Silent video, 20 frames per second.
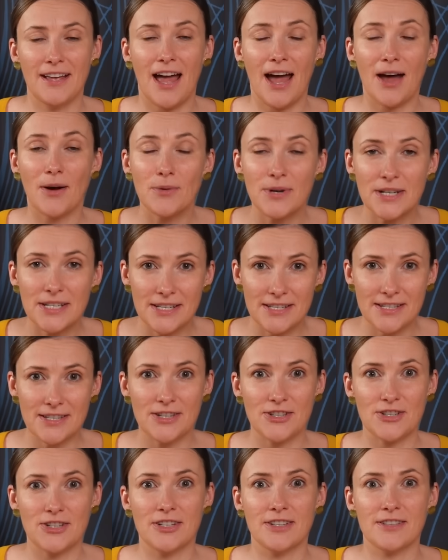our
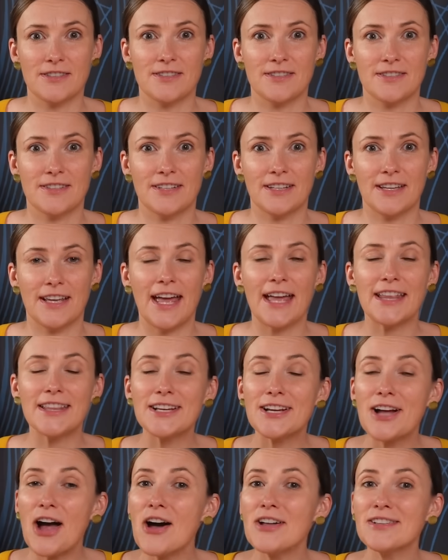decisions, and the
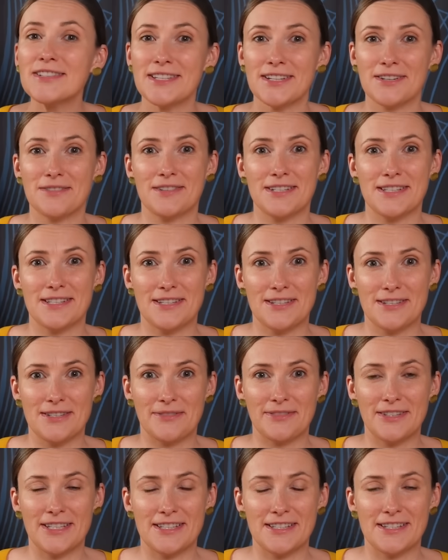consequences
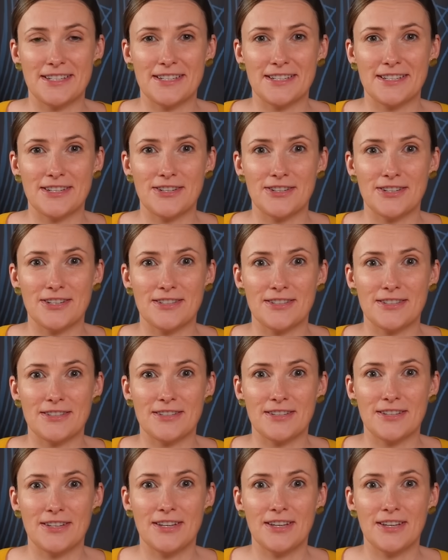of these decisions,